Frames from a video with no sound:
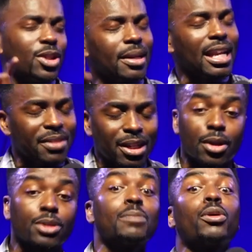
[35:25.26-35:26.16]
do not live in
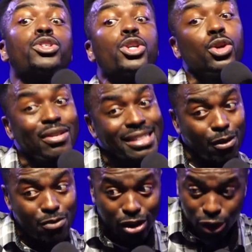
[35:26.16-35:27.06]
adultery, but you
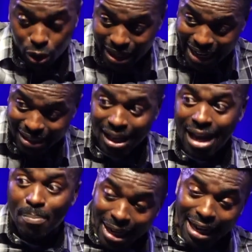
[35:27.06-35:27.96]
yourself, you're doing it.
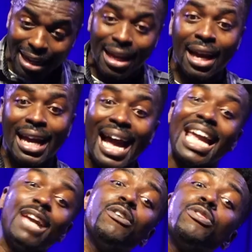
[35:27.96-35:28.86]
Meaning,
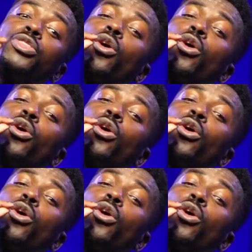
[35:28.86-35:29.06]
even